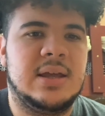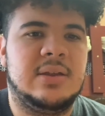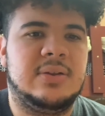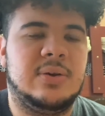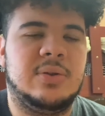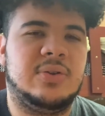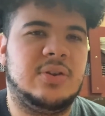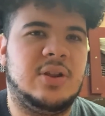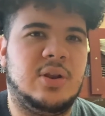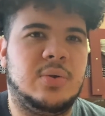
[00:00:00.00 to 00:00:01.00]
So those are
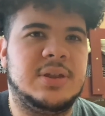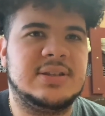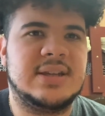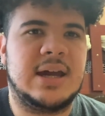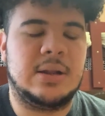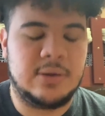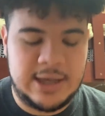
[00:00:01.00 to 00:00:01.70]
the little things you got to look